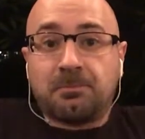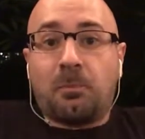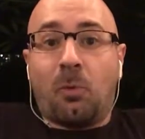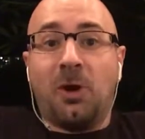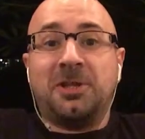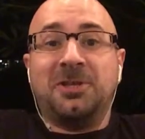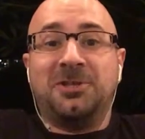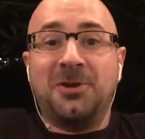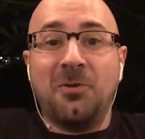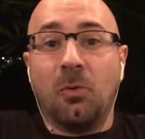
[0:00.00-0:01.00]
What do you
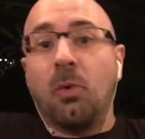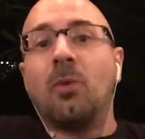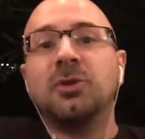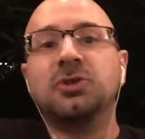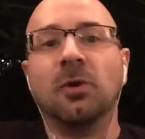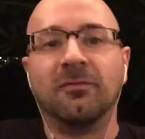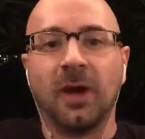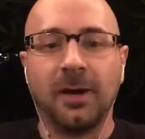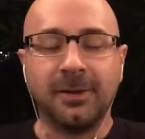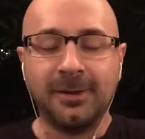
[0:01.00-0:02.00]
do? What would you have
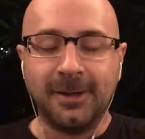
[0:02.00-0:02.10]
done?